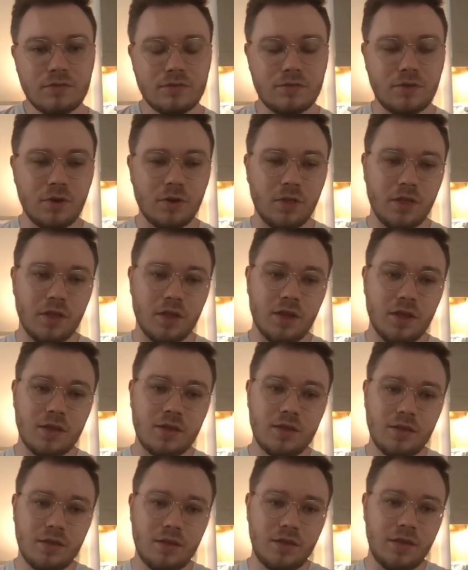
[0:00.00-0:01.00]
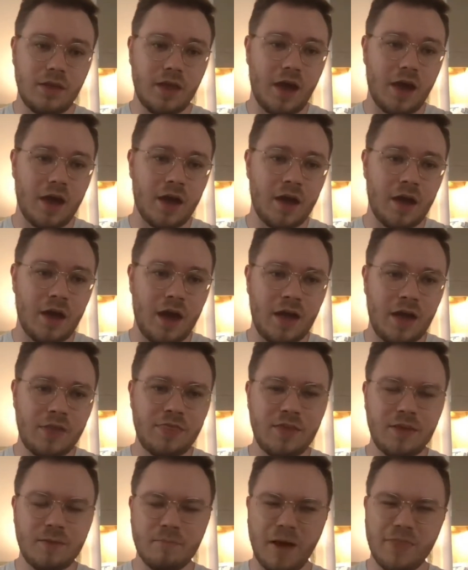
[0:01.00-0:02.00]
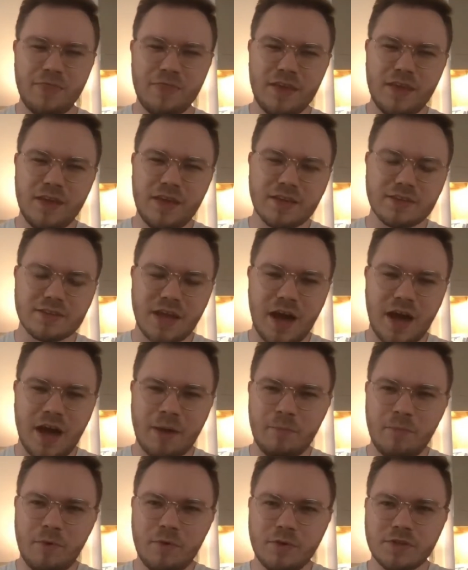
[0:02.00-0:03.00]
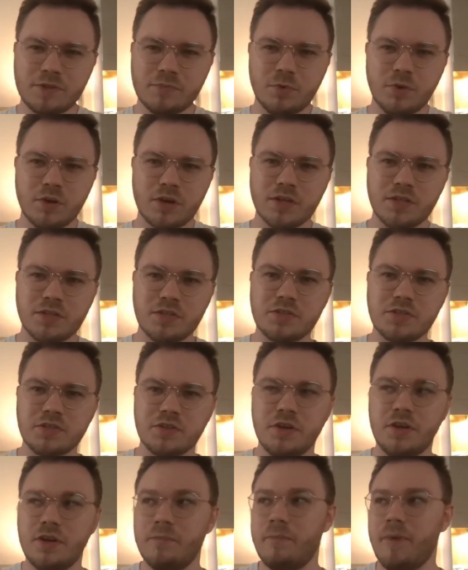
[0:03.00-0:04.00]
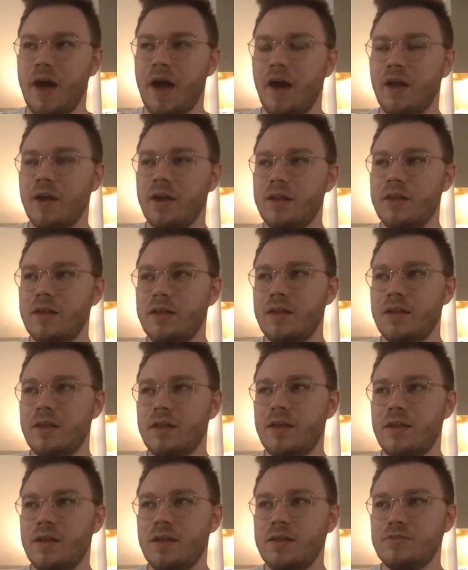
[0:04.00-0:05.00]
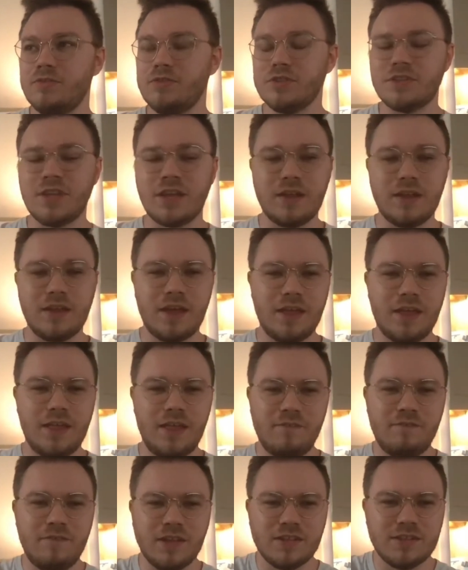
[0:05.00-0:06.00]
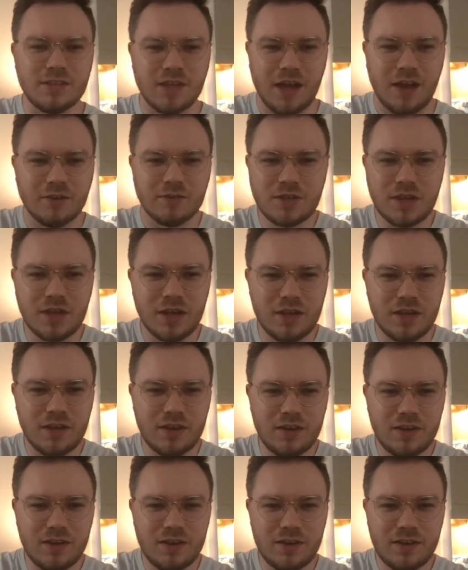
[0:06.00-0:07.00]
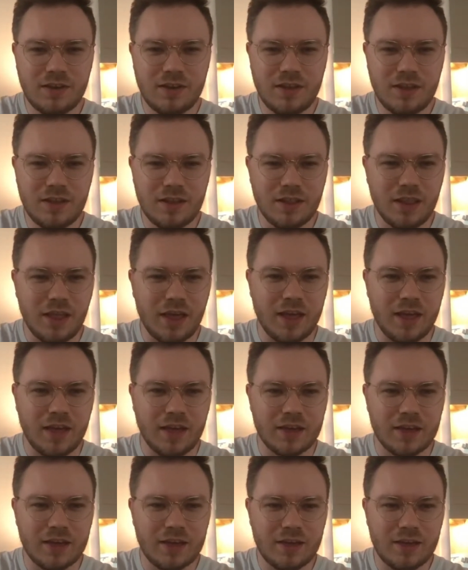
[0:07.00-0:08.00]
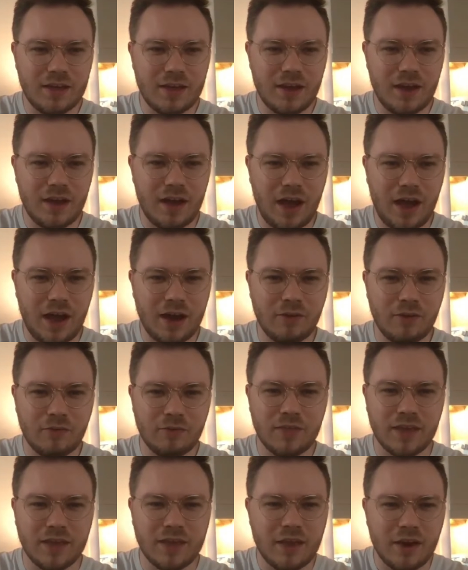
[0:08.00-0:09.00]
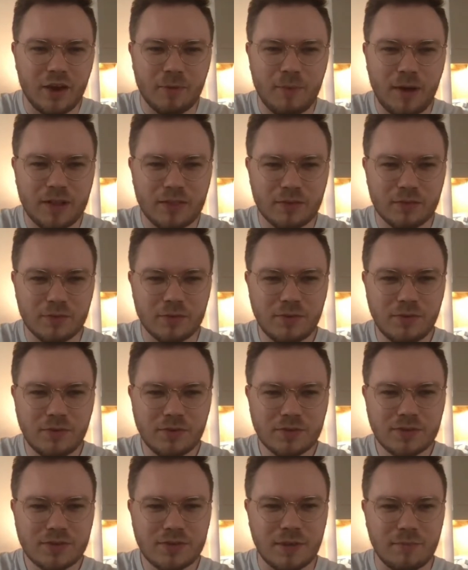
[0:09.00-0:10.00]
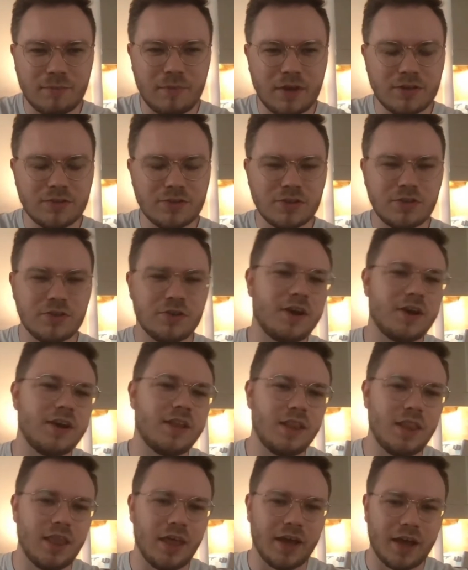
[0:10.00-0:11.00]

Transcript: totally. Yeah, I think my thing is I'm always more concerned about just if it sounds good. Like, right. I don't really care about the rules that much. Granted, like,